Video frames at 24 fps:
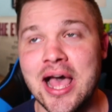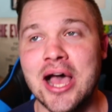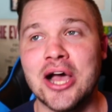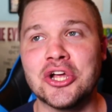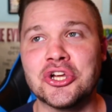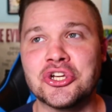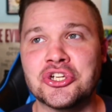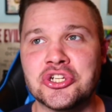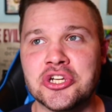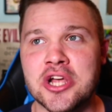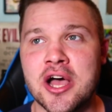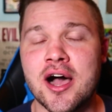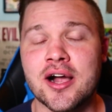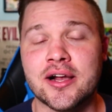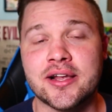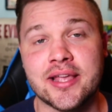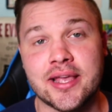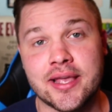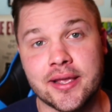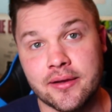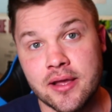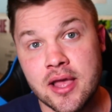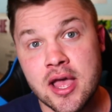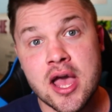
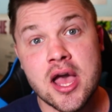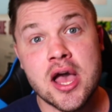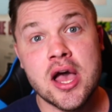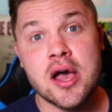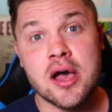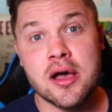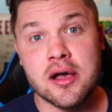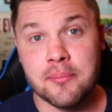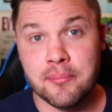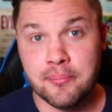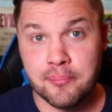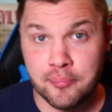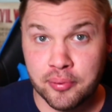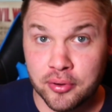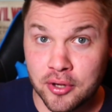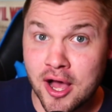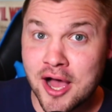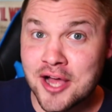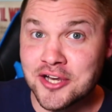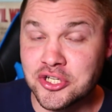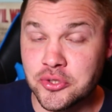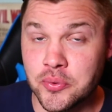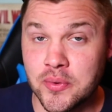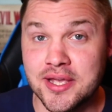Shocking.
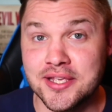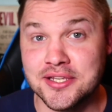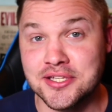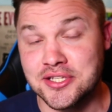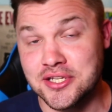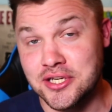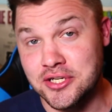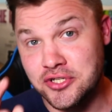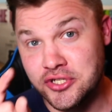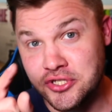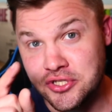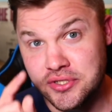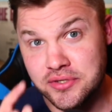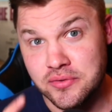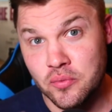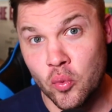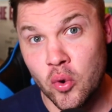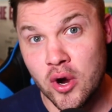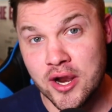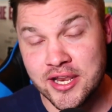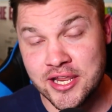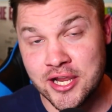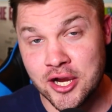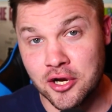Plot twist,
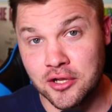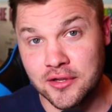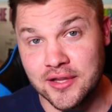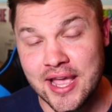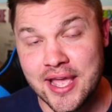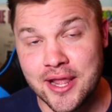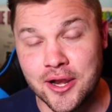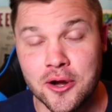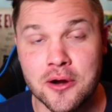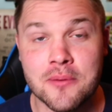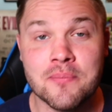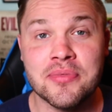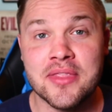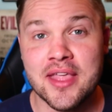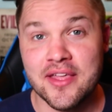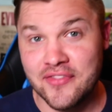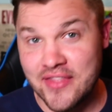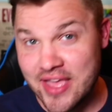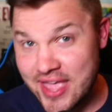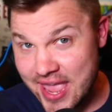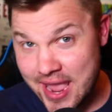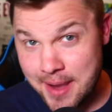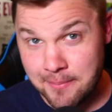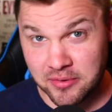1 year later,
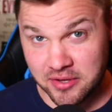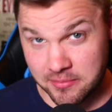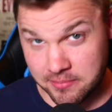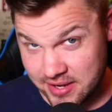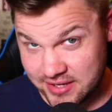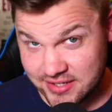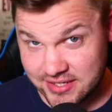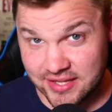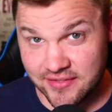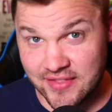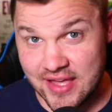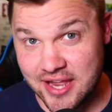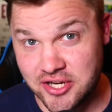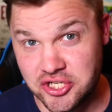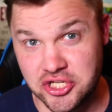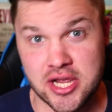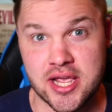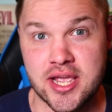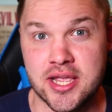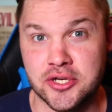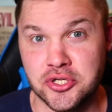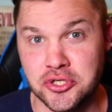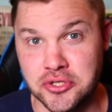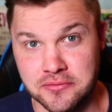they implemented that
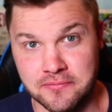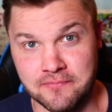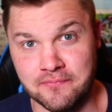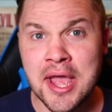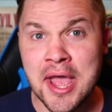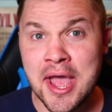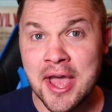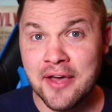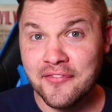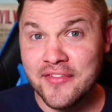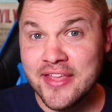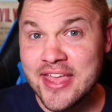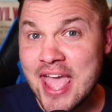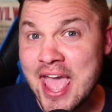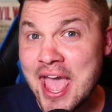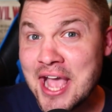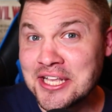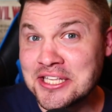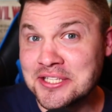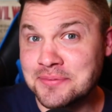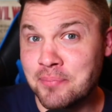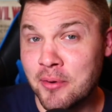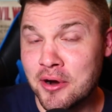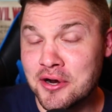change. The
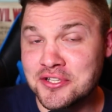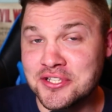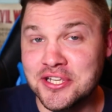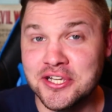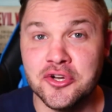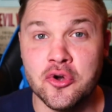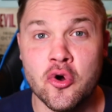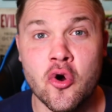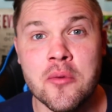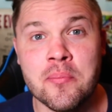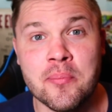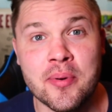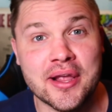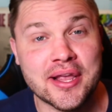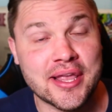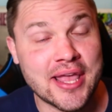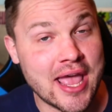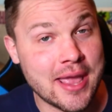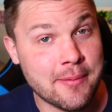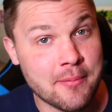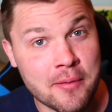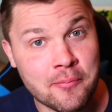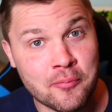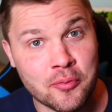experts in corporate
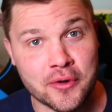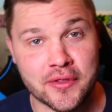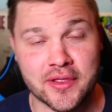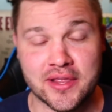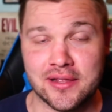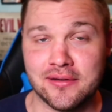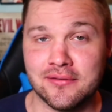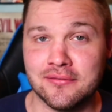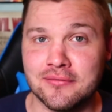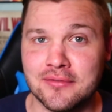came up with it.